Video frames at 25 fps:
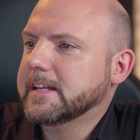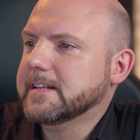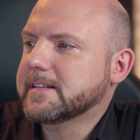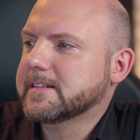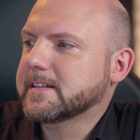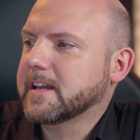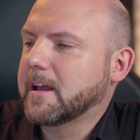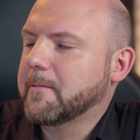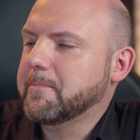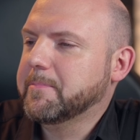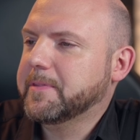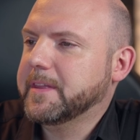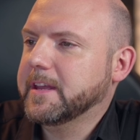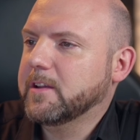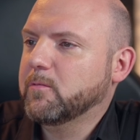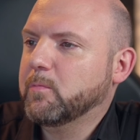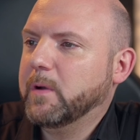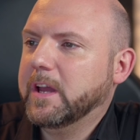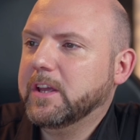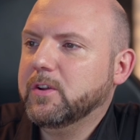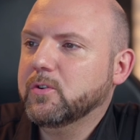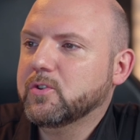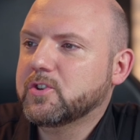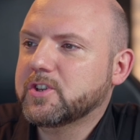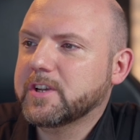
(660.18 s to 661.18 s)
is something where
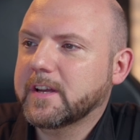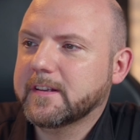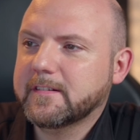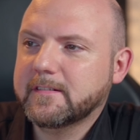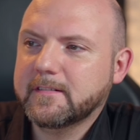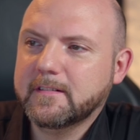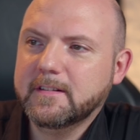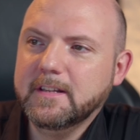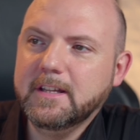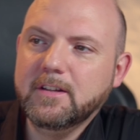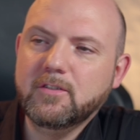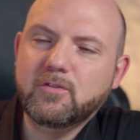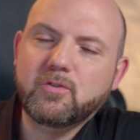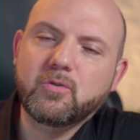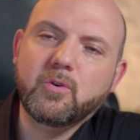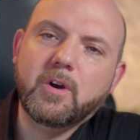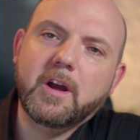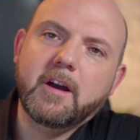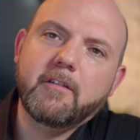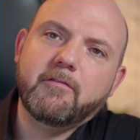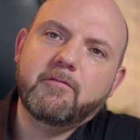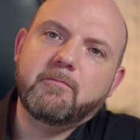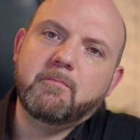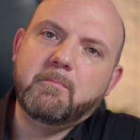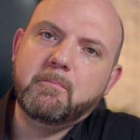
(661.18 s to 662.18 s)
you just need to
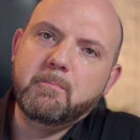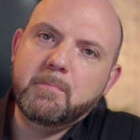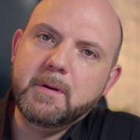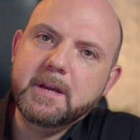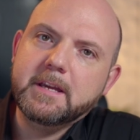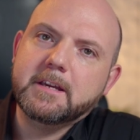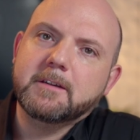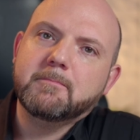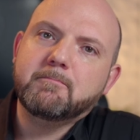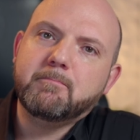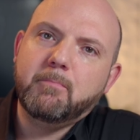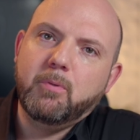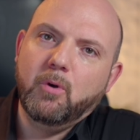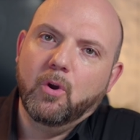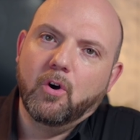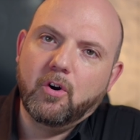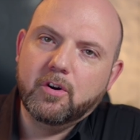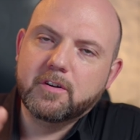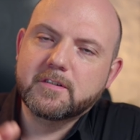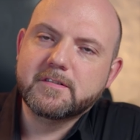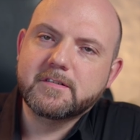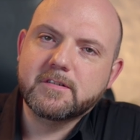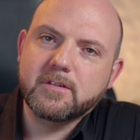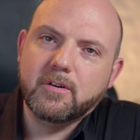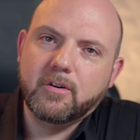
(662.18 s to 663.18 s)
have big
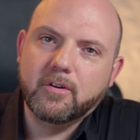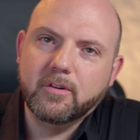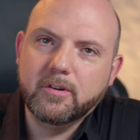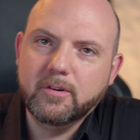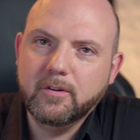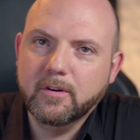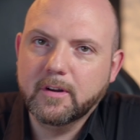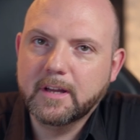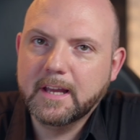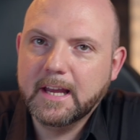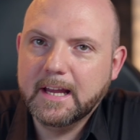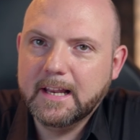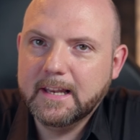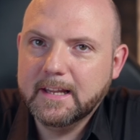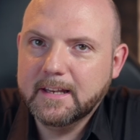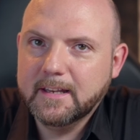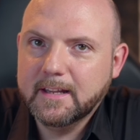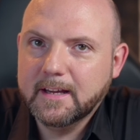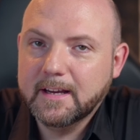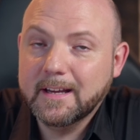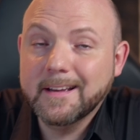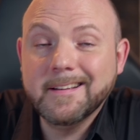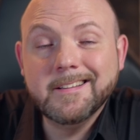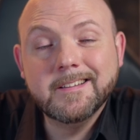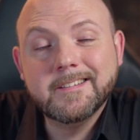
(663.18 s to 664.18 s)
blocks on your
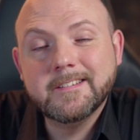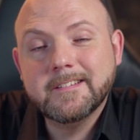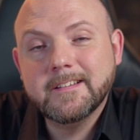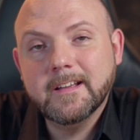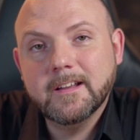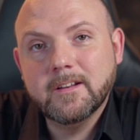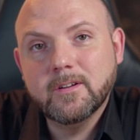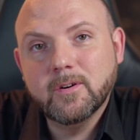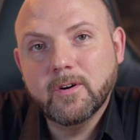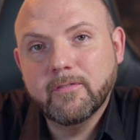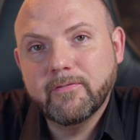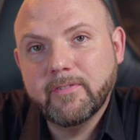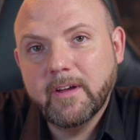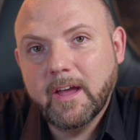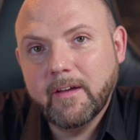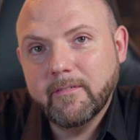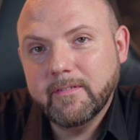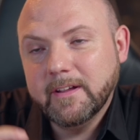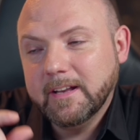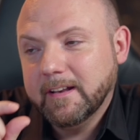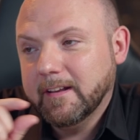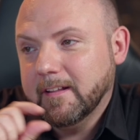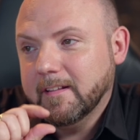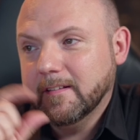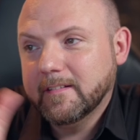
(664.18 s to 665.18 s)
calendar instead of
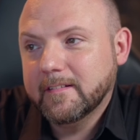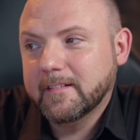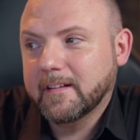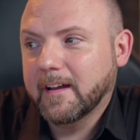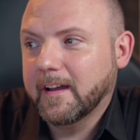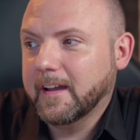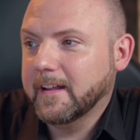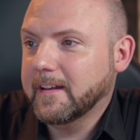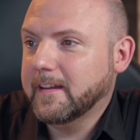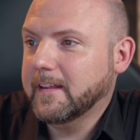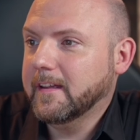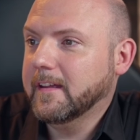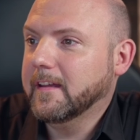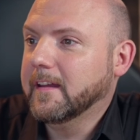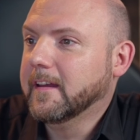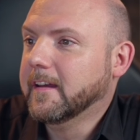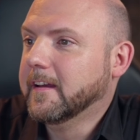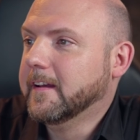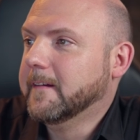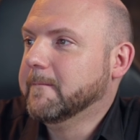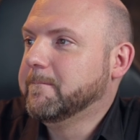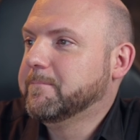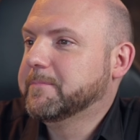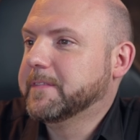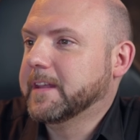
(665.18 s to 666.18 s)
having these tiny
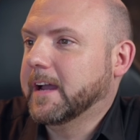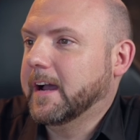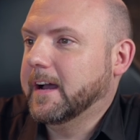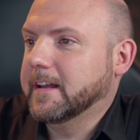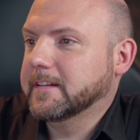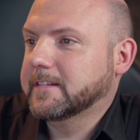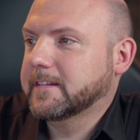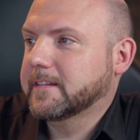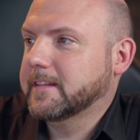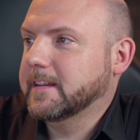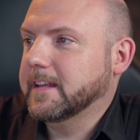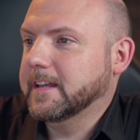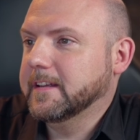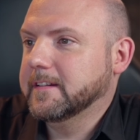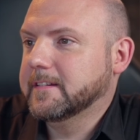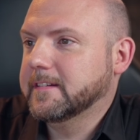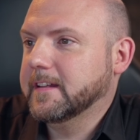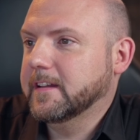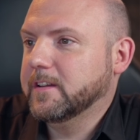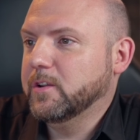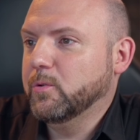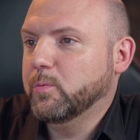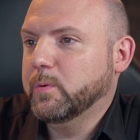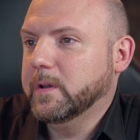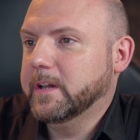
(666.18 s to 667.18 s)
task things
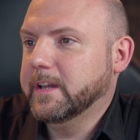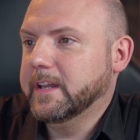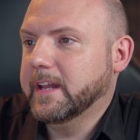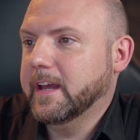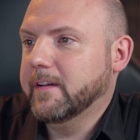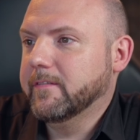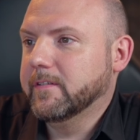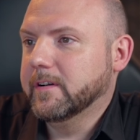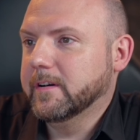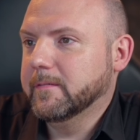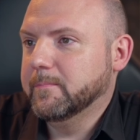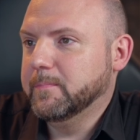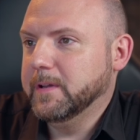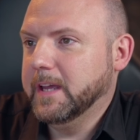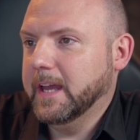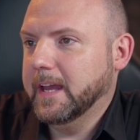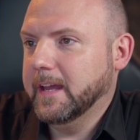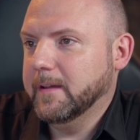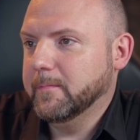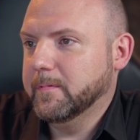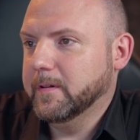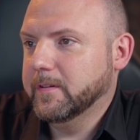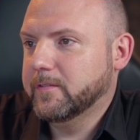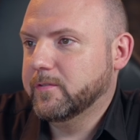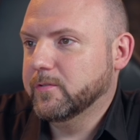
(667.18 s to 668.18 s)
that you will never be
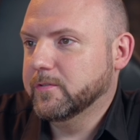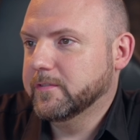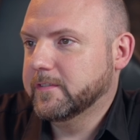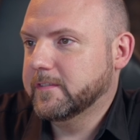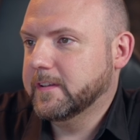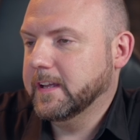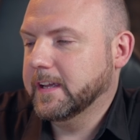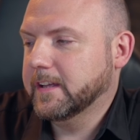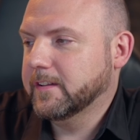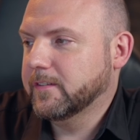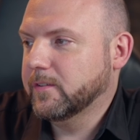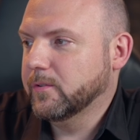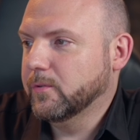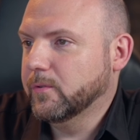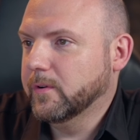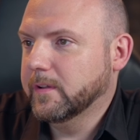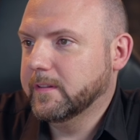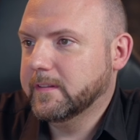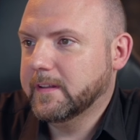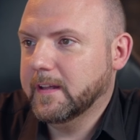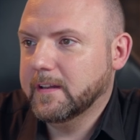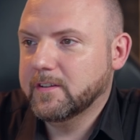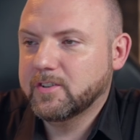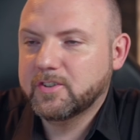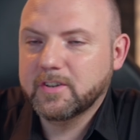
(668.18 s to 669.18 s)
able to stick to and
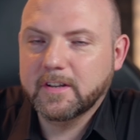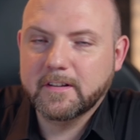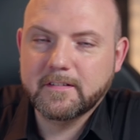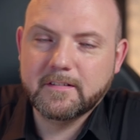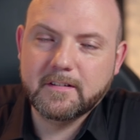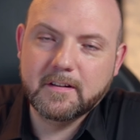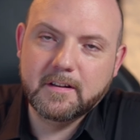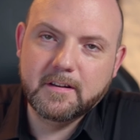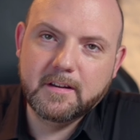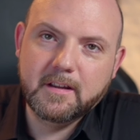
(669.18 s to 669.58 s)
then just in